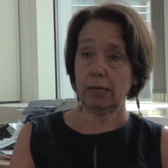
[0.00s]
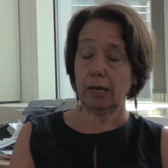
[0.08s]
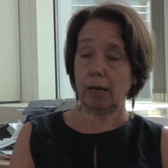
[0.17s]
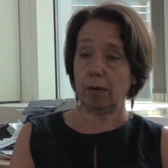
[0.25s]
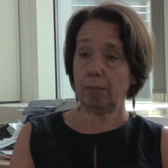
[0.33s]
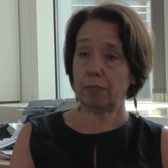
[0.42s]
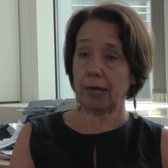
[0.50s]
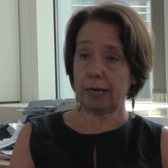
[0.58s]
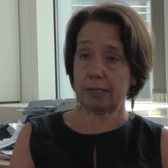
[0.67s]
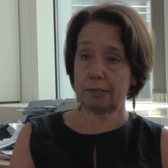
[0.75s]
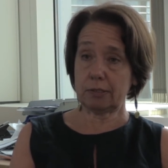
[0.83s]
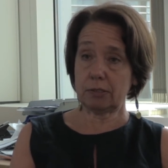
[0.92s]
um, that
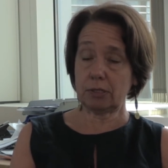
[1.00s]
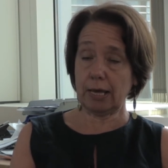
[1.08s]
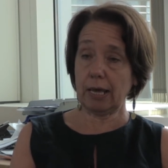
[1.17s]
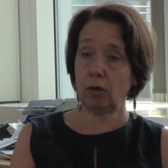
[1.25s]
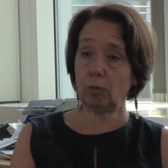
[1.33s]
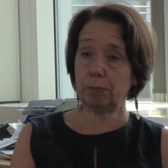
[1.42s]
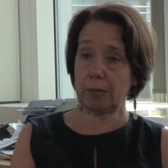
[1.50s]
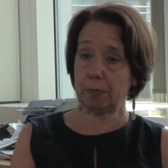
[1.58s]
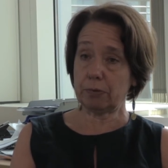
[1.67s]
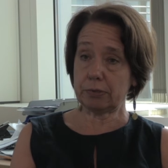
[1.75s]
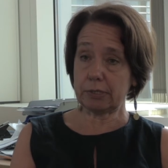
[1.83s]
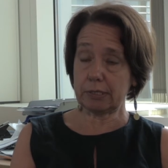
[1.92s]
it's to help
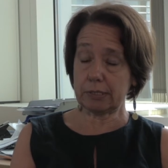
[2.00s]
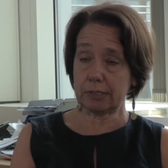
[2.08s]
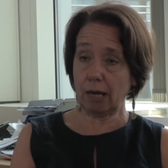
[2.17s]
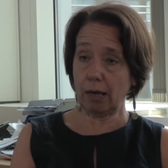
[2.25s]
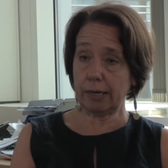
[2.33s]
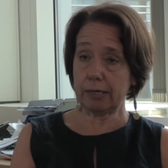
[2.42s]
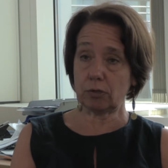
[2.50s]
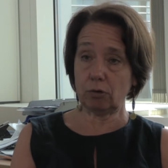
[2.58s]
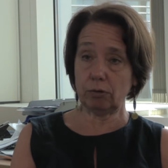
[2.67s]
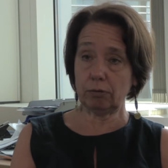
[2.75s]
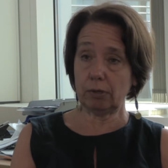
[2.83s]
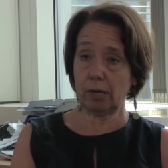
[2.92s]
people to decide
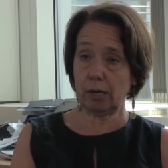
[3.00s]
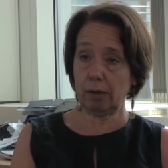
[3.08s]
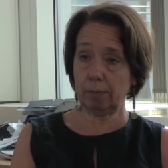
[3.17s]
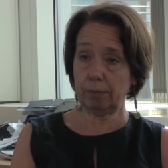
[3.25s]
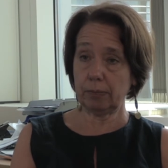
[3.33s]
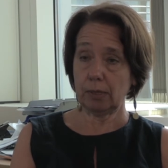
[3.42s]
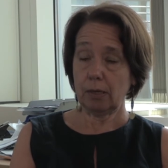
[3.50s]
on um,